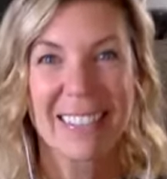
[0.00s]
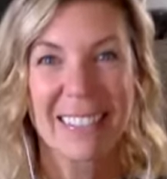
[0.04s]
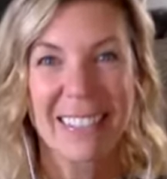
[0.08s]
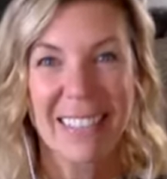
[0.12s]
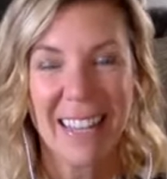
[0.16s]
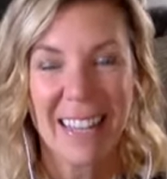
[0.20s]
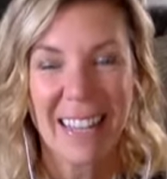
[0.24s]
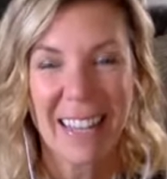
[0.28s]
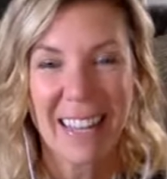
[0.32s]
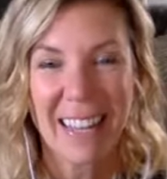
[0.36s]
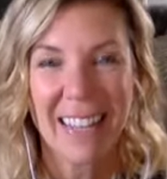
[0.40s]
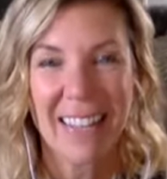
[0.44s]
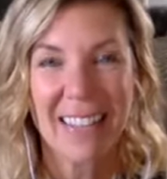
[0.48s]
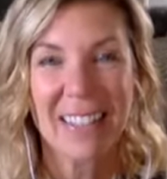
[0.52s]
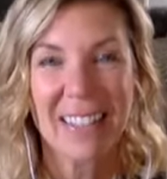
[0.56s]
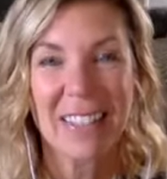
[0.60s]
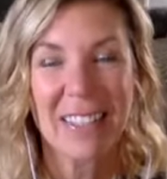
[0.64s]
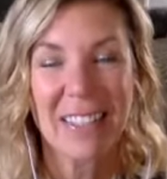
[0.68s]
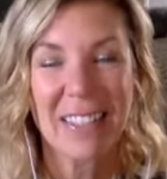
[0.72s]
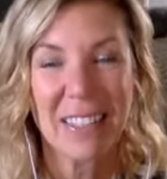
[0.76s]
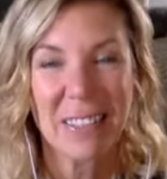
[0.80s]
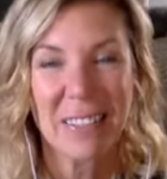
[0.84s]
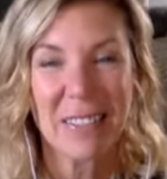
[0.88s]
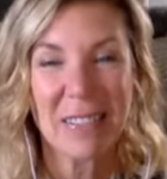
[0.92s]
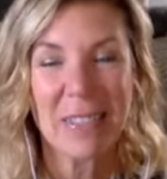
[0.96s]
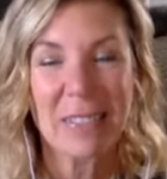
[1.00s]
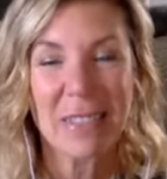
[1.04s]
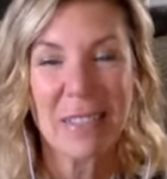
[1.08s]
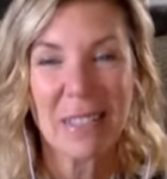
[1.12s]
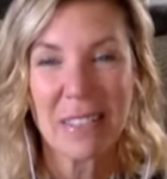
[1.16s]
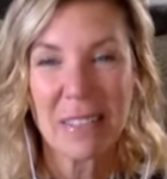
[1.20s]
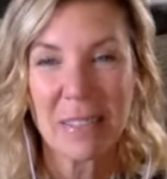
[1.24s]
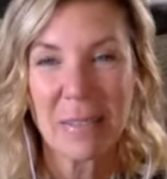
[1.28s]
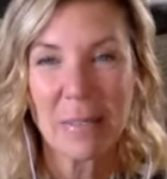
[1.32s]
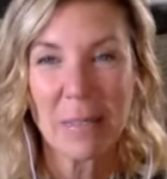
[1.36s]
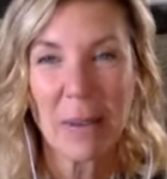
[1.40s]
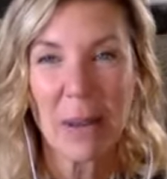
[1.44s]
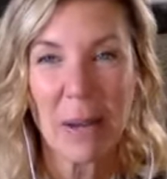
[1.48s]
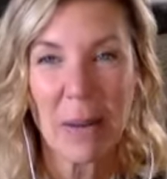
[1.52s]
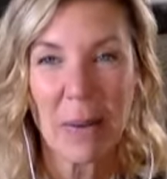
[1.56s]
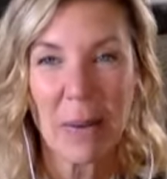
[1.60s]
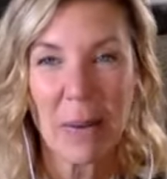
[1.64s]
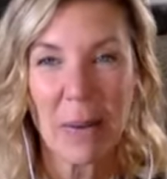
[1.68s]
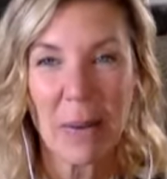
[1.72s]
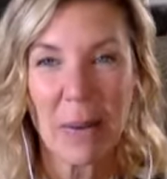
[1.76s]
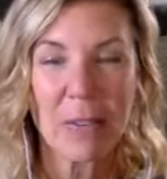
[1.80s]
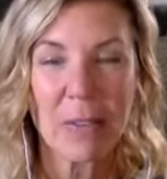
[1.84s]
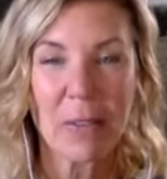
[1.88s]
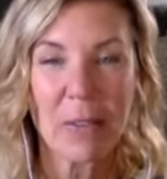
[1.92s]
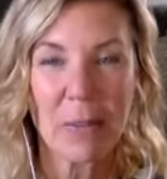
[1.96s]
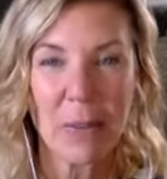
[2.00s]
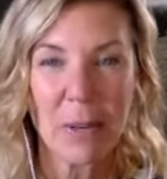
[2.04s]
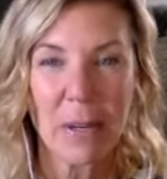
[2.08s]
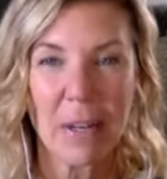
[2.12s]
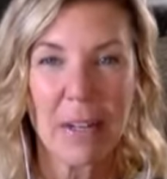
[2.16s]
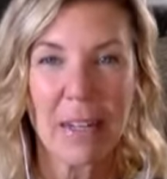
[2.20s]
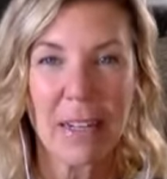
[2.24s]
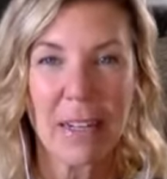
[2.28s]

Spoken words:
Yeah, good. That's a powerful one.